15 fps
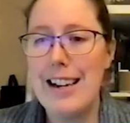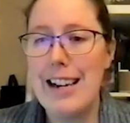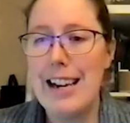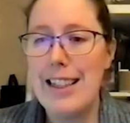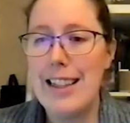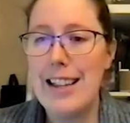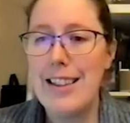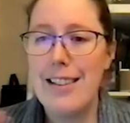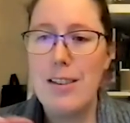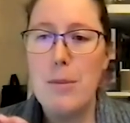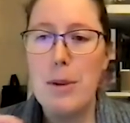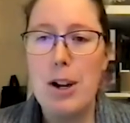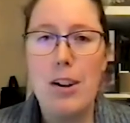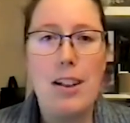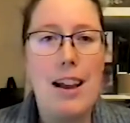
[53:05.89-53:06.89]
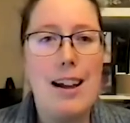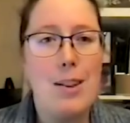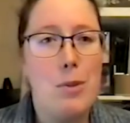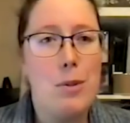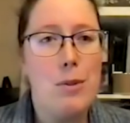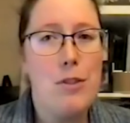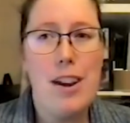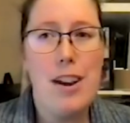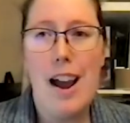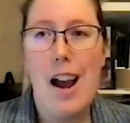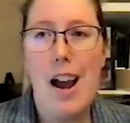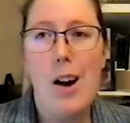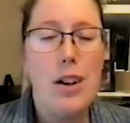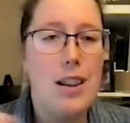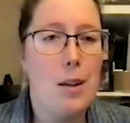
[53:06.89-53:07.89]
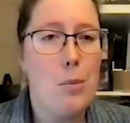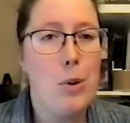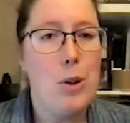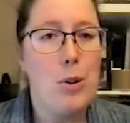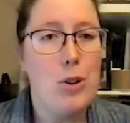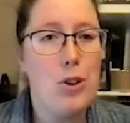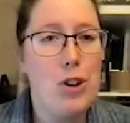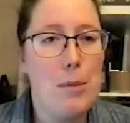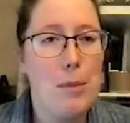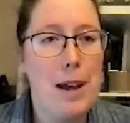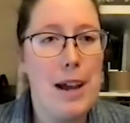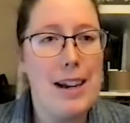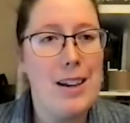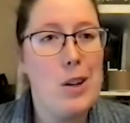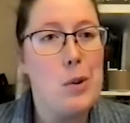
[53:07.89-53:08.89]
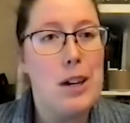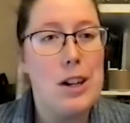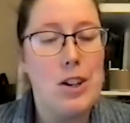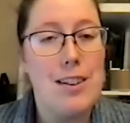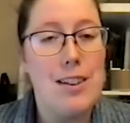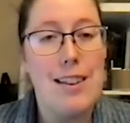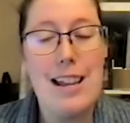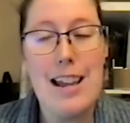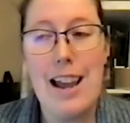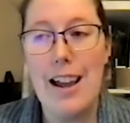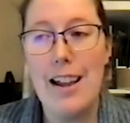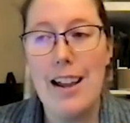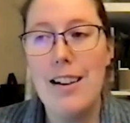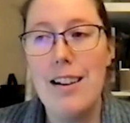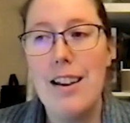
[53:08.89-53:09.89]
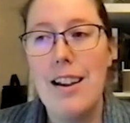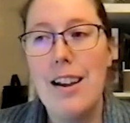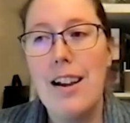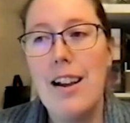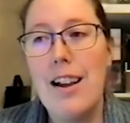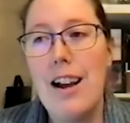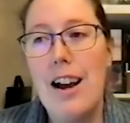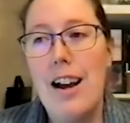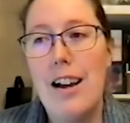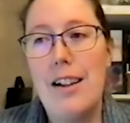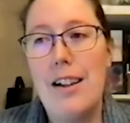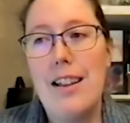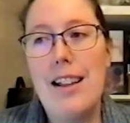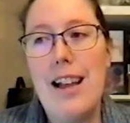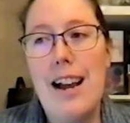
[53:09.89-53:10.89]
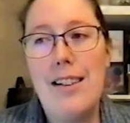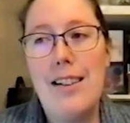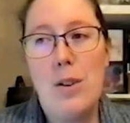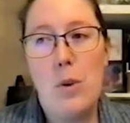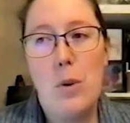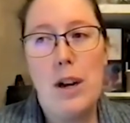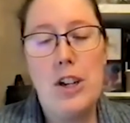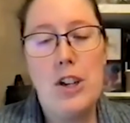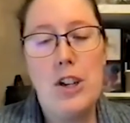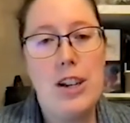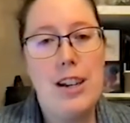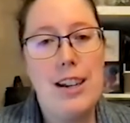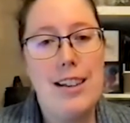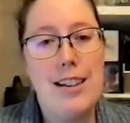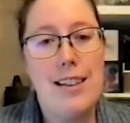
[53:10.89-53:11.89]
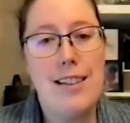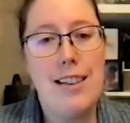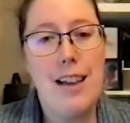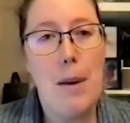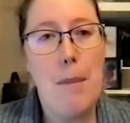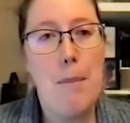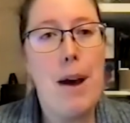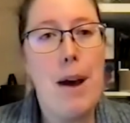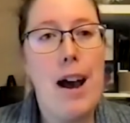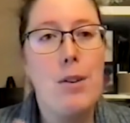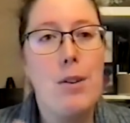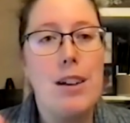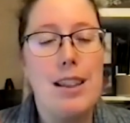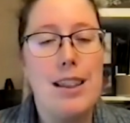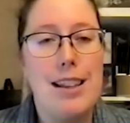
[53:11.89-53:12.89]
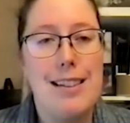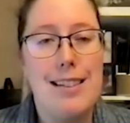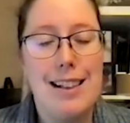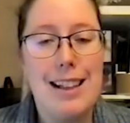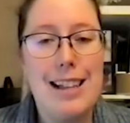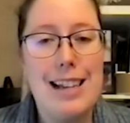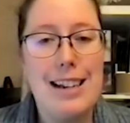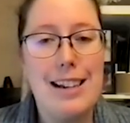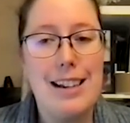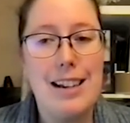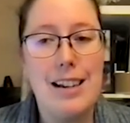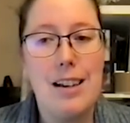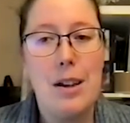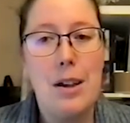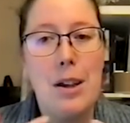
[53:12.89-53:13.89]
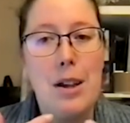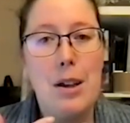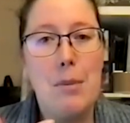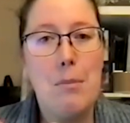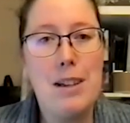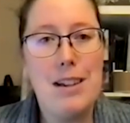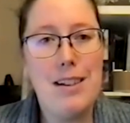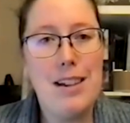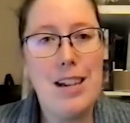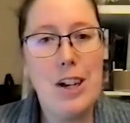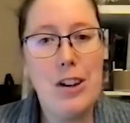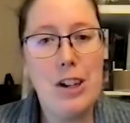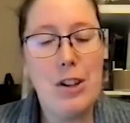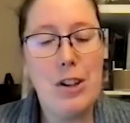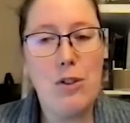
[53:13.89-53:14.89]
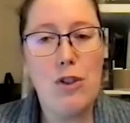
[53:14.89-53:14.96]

And I think this will be our last one for now. And then we'll jump back into questions at the end. Uh, the last question is about this lignin material.